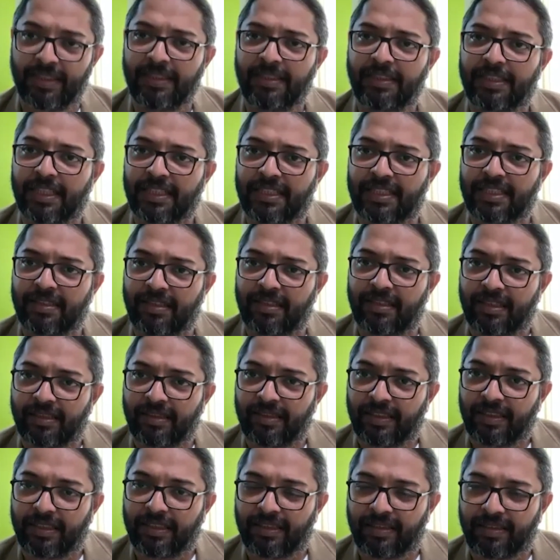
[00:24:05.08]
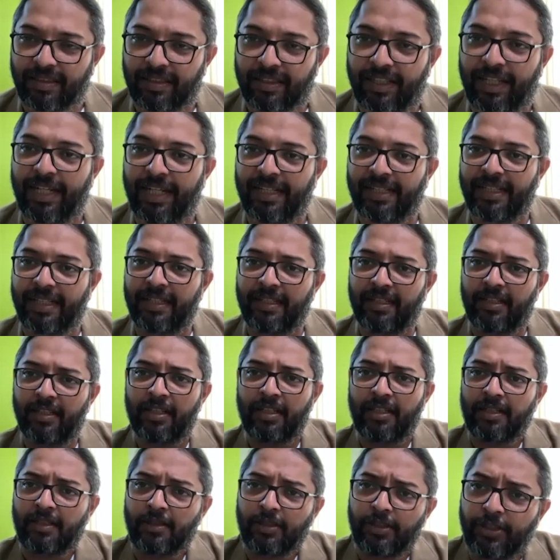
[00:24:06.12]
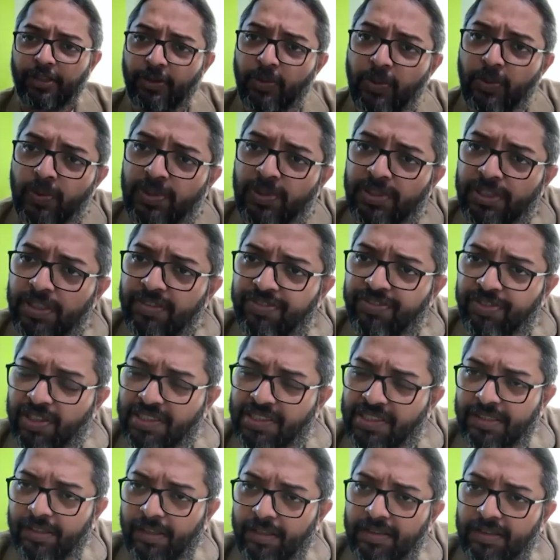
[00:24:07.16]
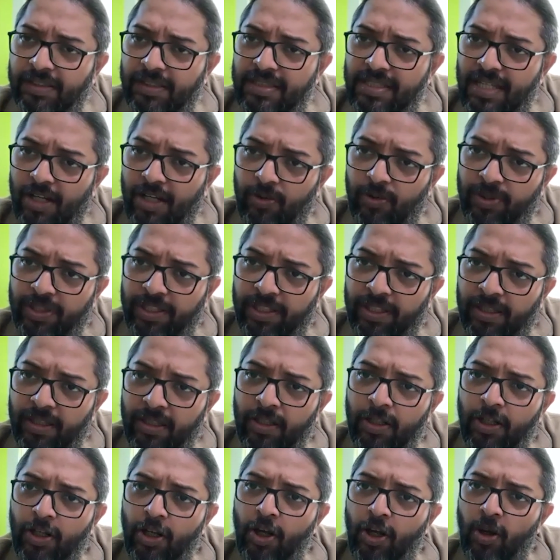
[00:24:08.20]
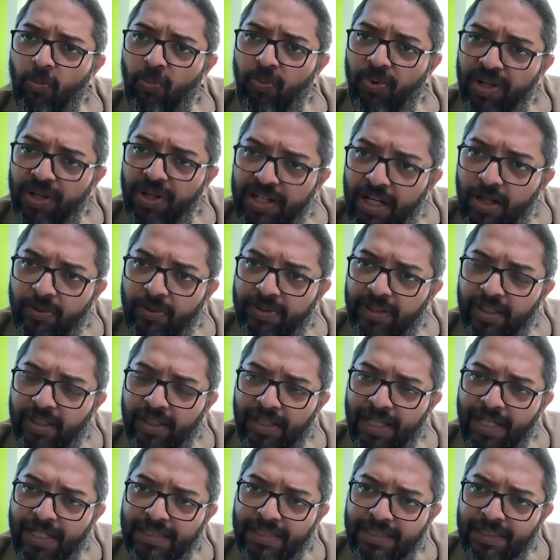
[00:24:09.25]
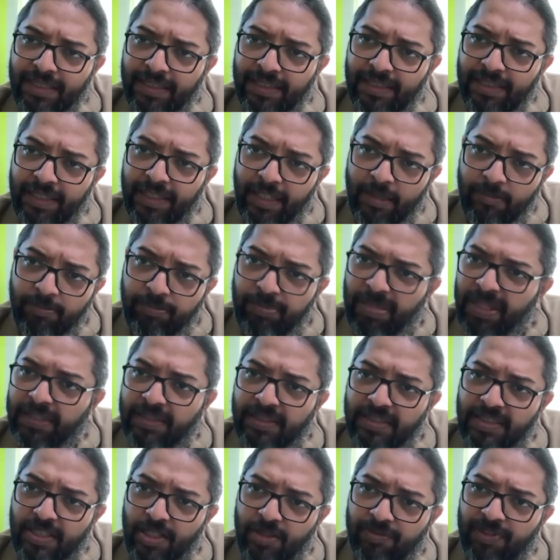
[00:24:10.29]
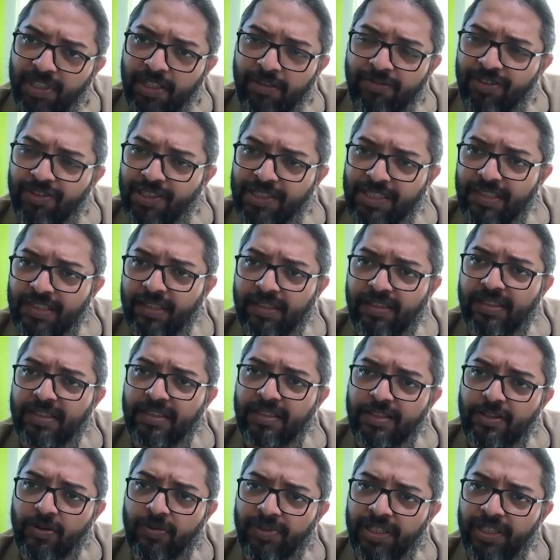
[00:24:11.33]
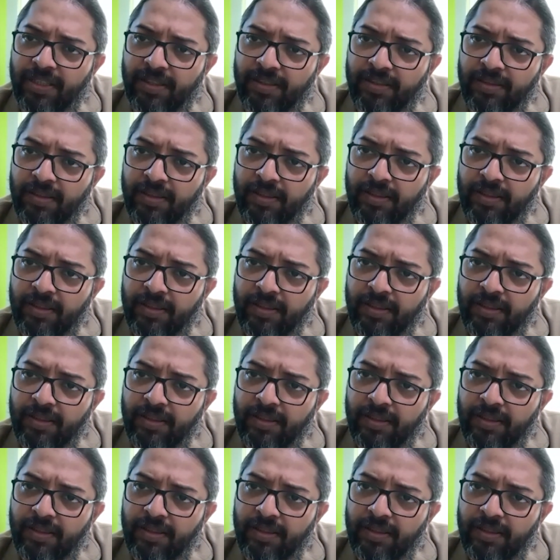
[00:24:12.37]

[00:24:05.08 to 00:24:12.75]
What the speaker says: in just creating huge infrastructures out here without realizing the impetus of the infrastructures over here.